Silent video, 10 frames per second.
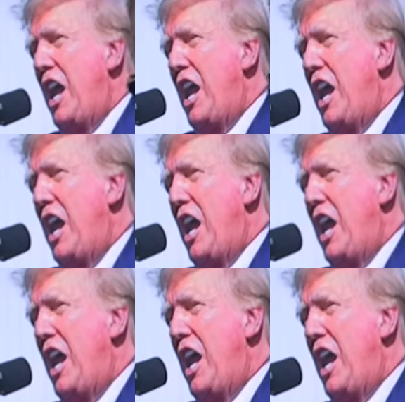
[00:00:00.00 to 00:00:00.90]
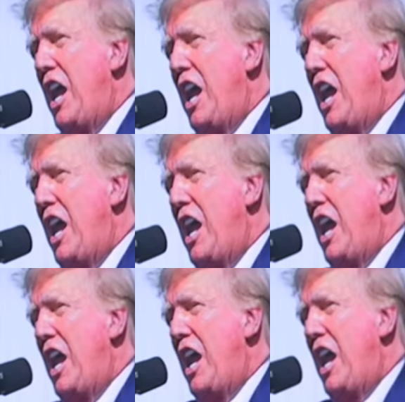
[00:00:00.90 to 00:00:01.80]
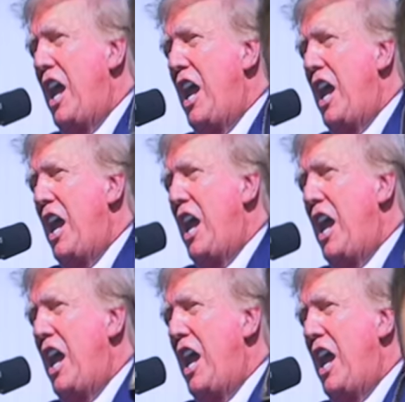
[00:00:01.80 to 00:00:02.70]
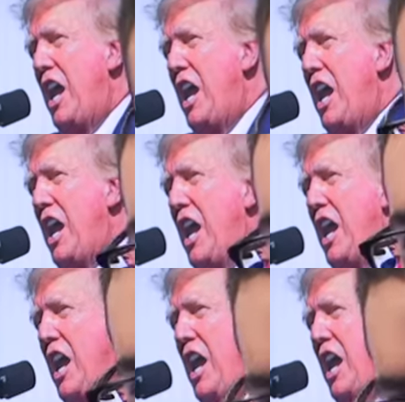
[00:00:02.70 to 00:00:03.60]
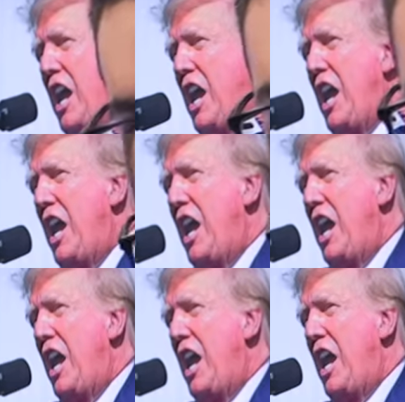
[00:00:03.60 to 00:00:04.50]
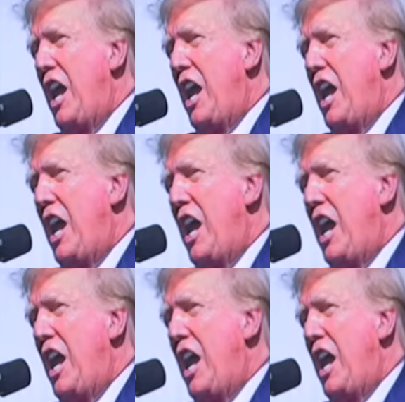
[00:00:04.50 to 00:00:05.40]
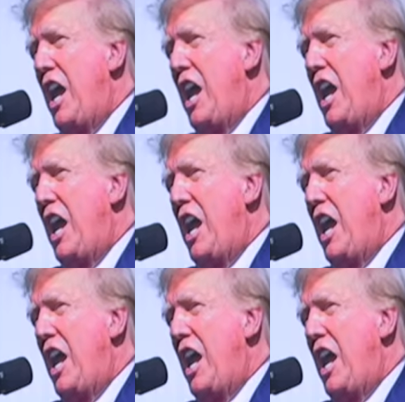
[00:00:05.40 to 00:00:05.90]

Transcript: [no speech]